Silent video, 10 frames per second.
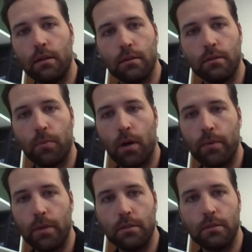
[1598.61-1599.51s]
is
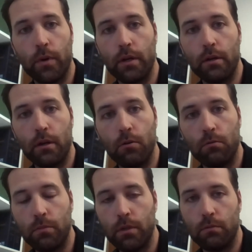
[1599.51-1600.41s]
probably the easiest way to
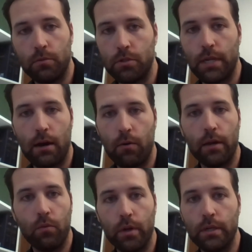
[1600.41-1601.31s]
know, just how
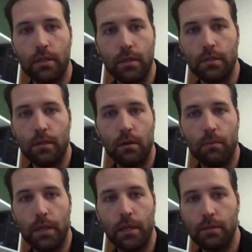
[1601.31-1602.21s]
at risk is it going to be?